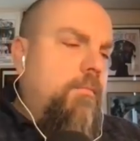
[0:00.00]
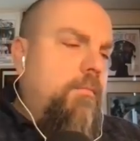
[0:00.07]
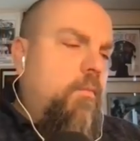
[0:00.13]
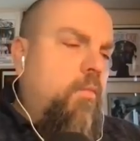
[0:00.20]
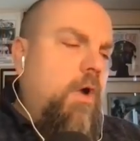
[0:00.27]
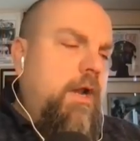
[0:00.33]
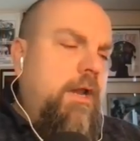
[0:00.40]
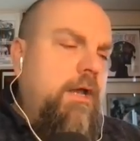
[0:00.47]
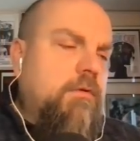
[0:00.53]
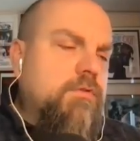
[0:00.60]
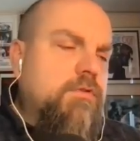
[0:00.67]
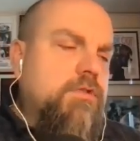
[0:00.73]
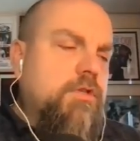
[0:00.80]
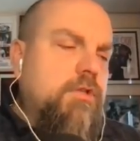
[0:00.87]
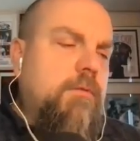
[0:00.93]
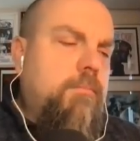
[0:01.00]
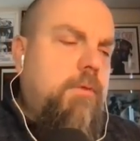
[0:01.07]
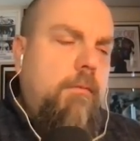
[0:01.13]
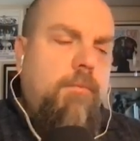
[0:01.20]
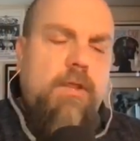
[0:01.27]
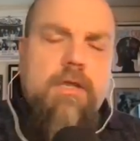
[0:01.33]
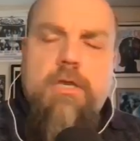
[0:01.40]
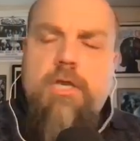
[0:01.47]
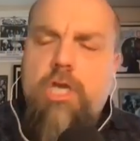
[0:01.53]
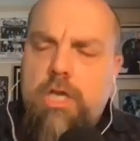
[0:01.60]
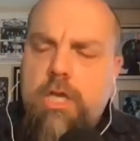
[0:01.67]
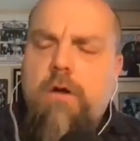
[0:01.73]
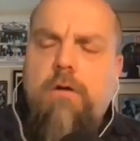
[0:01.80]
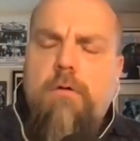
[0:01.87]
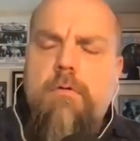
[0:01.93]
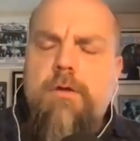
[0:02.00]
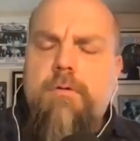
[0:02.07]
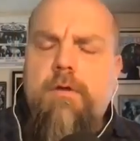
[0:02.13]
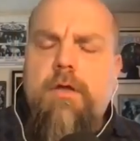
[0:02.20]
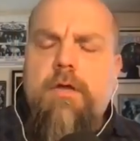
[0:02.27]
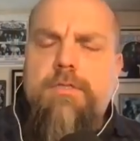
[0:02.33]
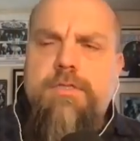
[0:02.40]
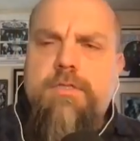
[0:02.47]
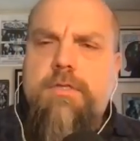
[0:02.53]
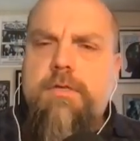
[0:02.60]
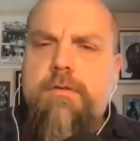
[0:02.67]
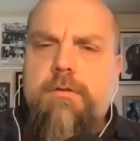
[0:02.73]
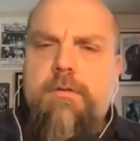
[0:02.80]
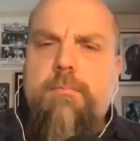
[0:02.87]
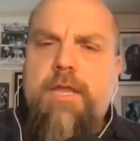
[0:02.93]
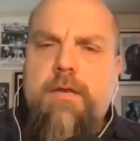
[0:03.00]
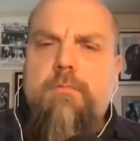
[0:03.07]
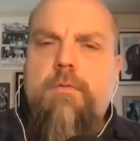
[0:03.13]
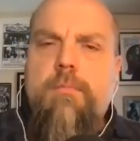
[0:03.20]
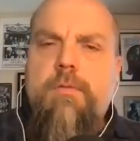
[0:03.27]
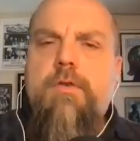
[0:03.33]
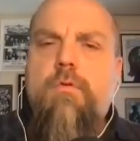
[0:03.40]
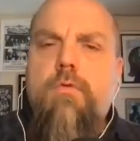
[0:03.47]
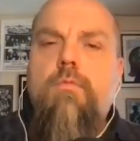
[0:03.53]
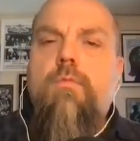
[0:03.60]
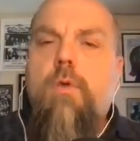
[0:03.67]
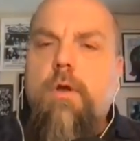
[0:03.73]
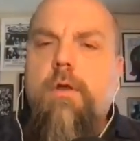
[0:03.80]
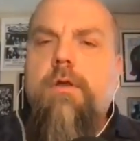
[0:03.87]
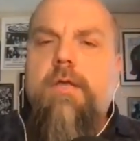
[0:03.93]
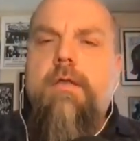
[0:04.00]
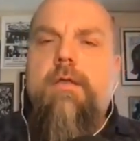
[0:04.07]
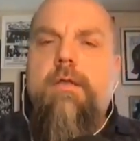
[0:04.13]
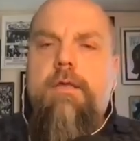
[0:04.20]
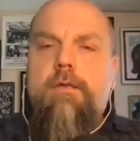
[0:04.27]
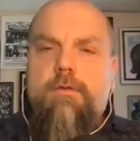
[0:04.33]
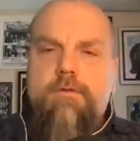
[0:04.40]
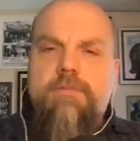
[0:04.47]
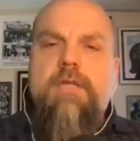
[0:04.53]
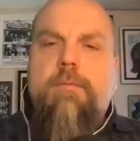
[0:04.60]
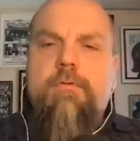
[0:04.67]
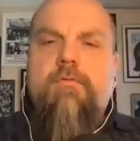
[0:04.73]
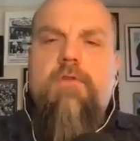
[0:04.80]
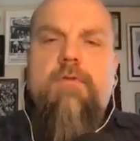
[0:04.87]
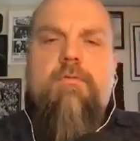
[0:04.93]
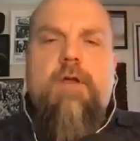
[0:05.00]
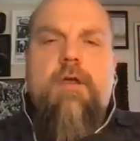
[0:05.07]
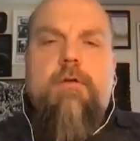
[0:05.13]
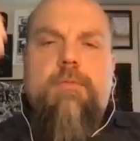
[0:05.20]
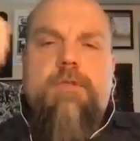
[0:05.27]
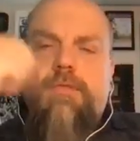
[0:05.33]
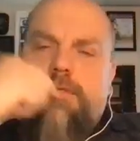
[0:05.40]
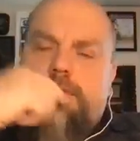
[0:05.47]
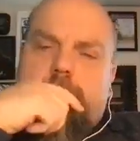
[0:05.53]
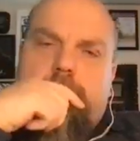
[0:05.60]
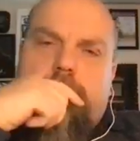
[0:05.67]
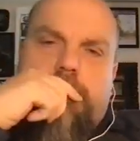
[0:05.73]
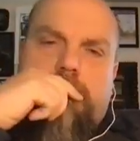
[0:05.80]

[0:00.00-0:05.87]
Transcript: What else should the public know in regards to the men and women who work in those type of environments?